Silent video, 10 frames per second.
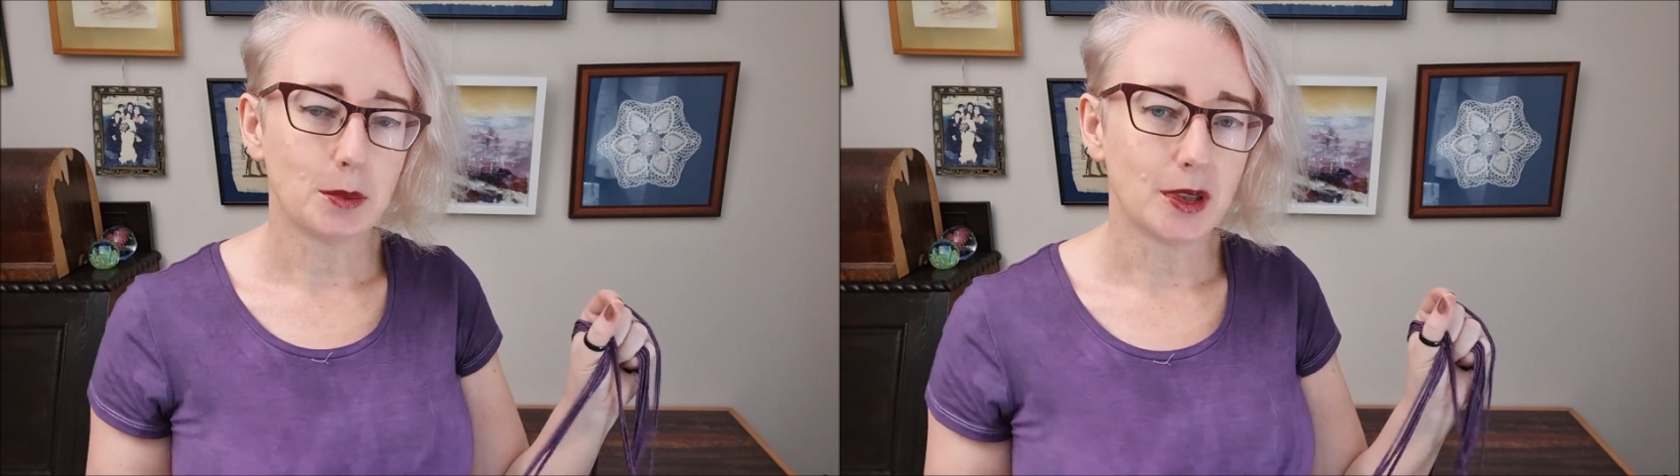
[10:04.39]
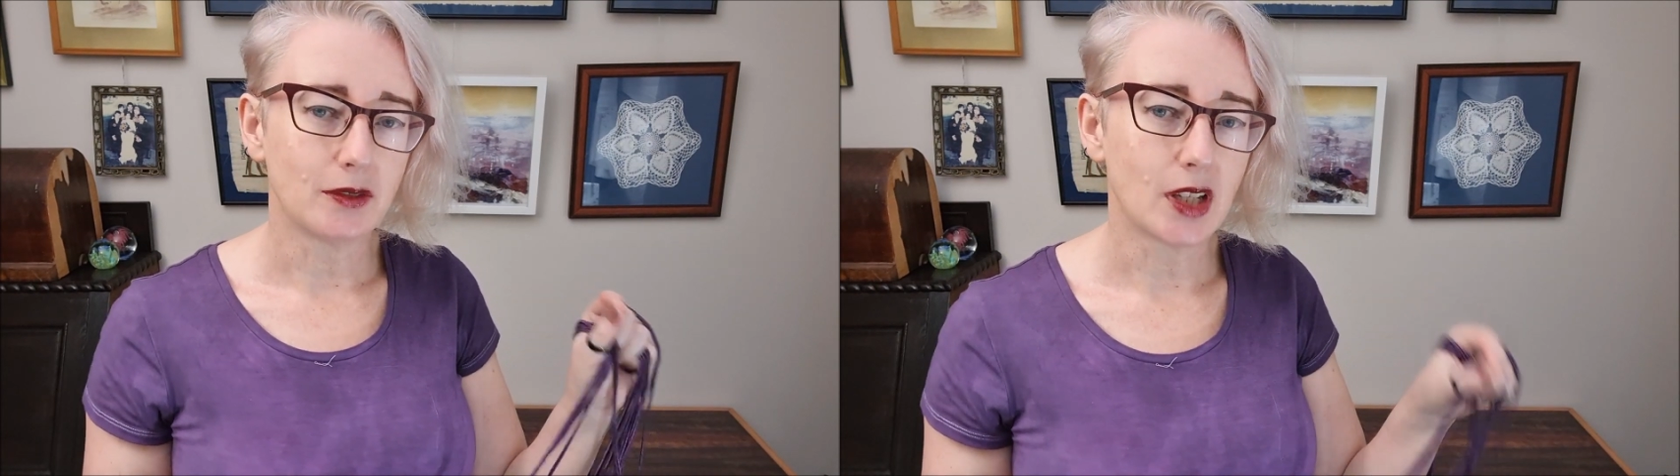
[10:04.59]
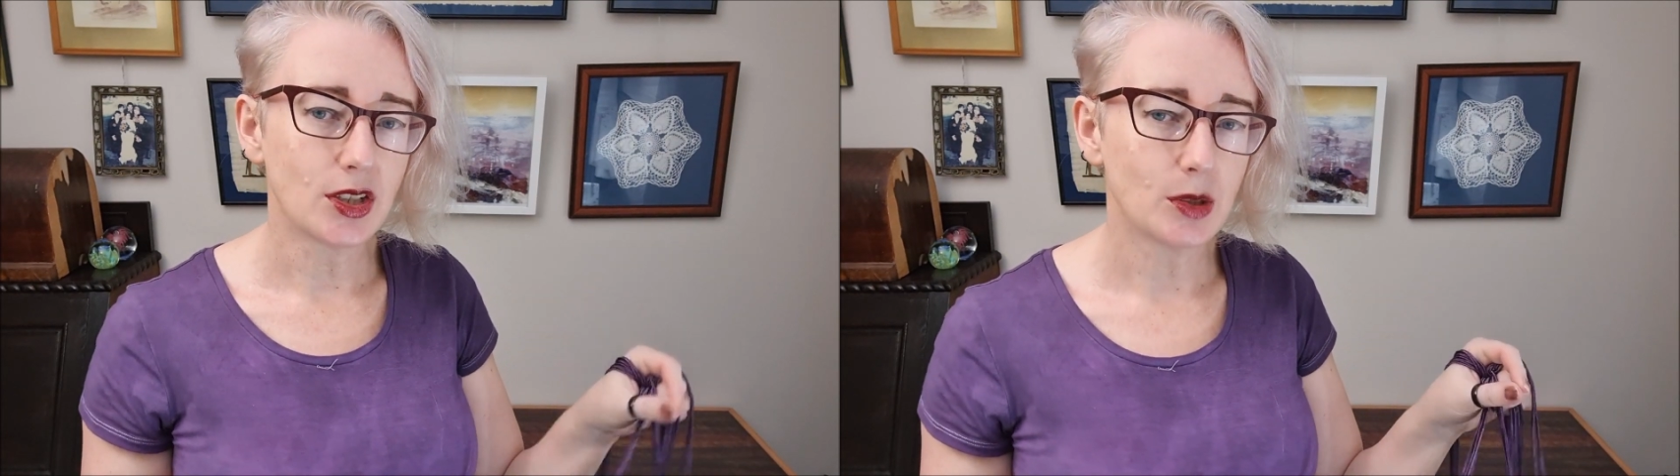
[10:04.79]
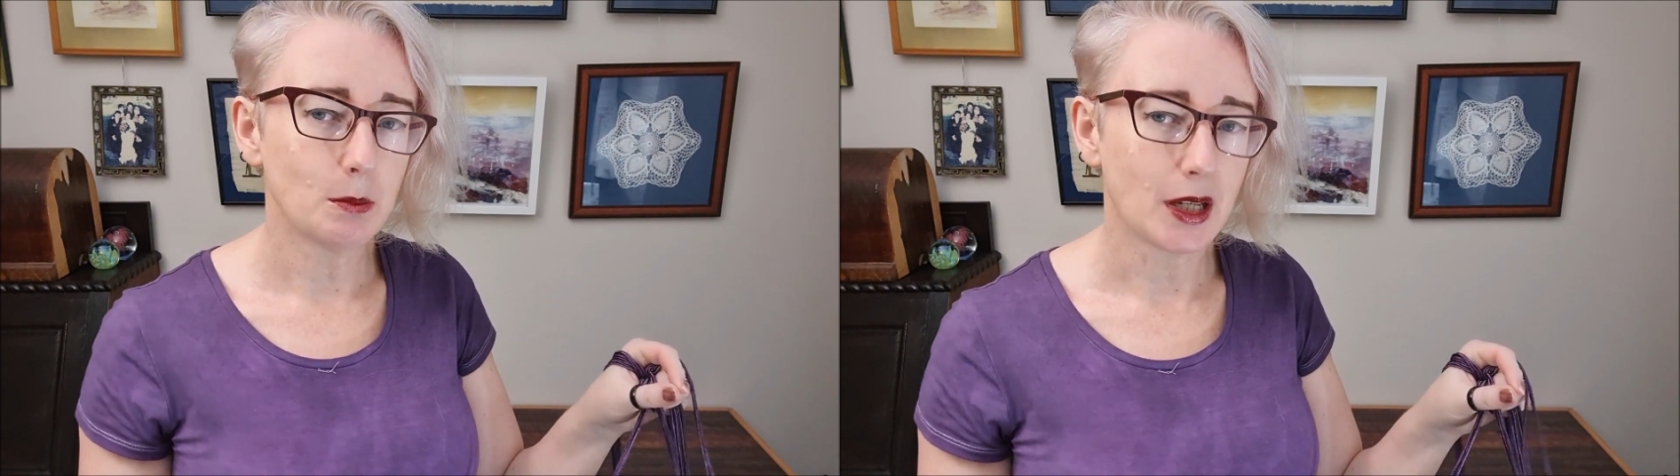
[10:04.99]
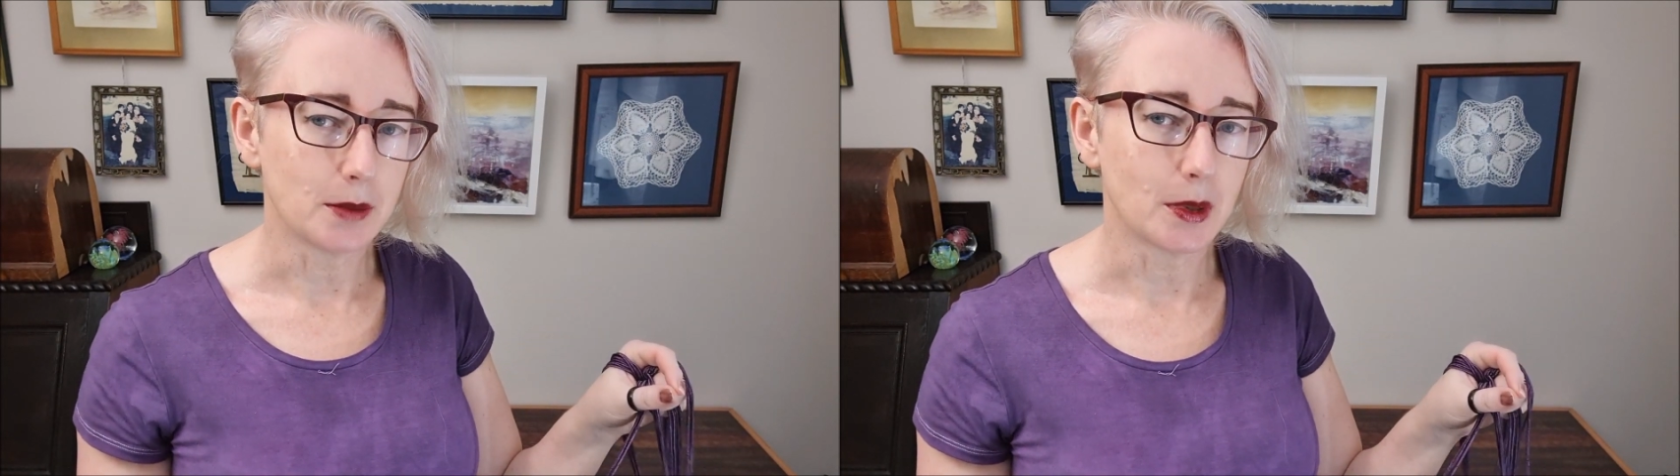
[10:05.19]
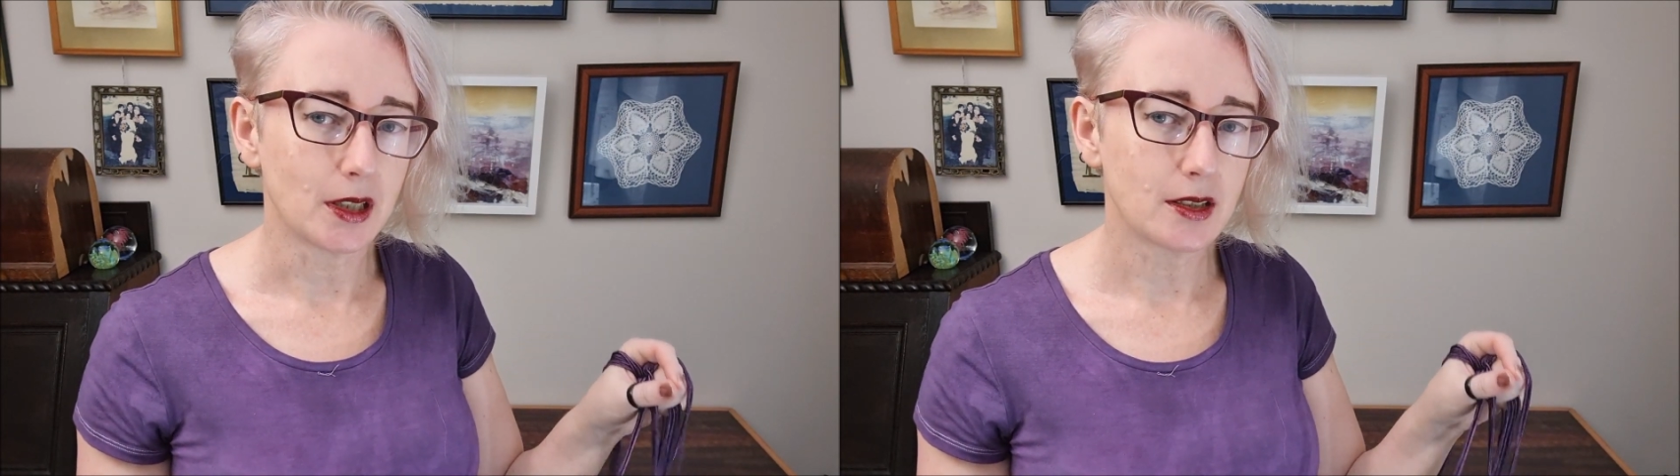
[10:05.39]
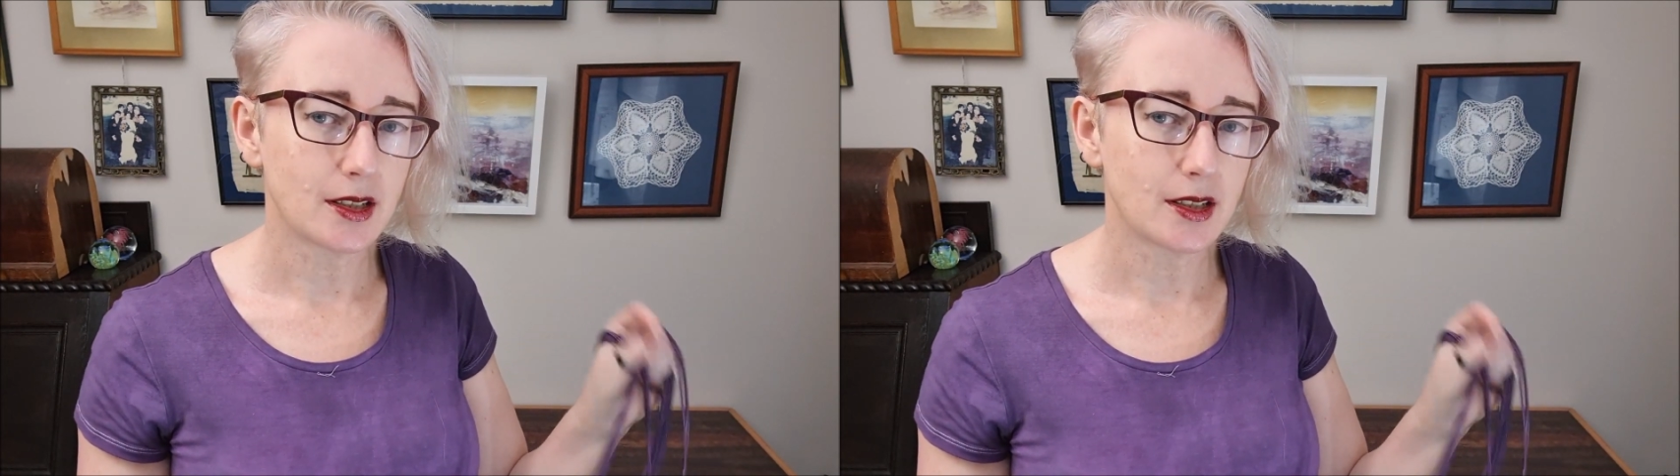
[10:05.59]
bit of kitchen paper